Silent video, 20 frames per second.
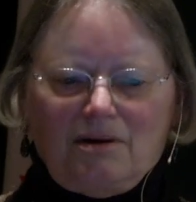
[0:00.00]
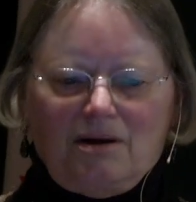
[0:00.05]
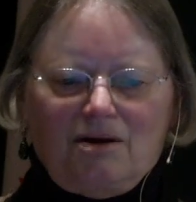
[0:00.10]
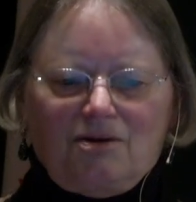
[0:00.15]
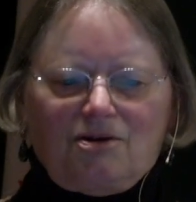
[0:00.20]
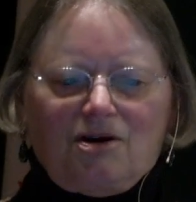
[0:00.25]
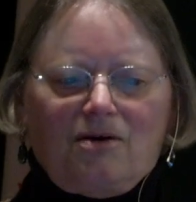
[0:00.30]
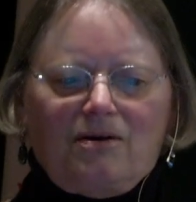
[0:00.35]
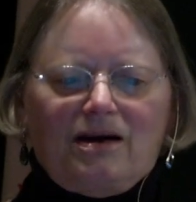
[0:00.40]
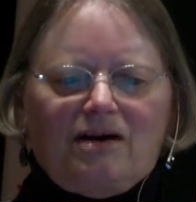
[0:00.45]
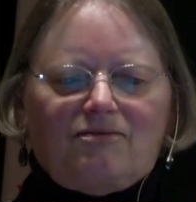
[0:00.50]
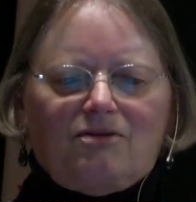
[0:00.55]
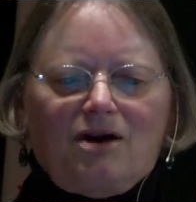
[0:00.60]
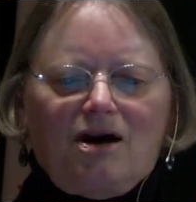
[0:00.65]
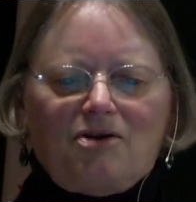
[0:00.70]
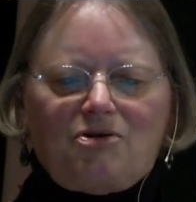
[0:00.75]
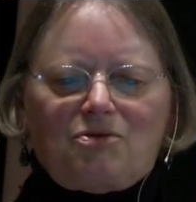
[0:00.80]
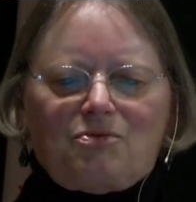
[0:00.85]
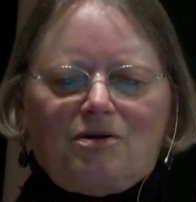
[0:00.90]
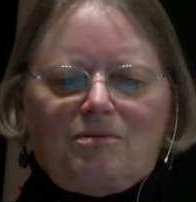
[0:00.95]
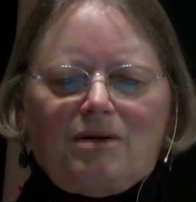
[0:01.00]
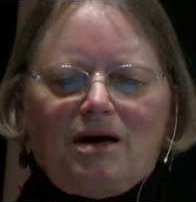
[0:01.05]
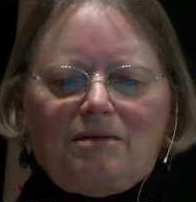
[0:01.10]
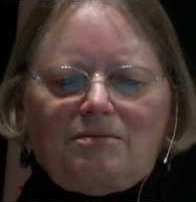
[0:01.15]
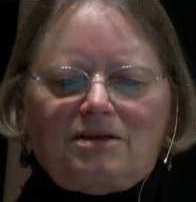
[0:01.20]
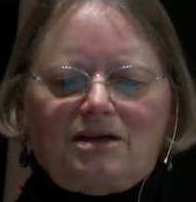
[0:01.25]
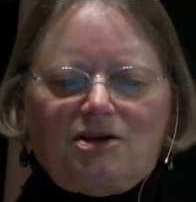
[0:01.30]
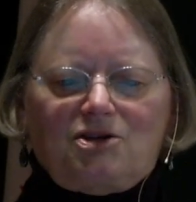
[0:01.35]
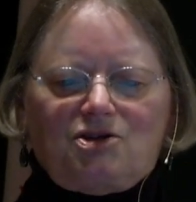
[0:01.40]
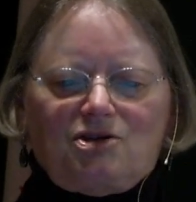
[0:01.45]
Sorry, I've lost where my
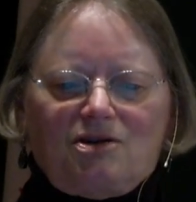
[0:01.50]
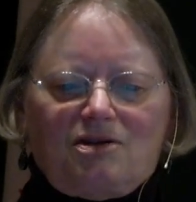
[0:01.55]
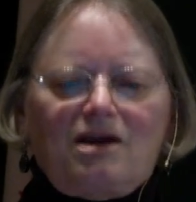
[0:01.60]
touch is.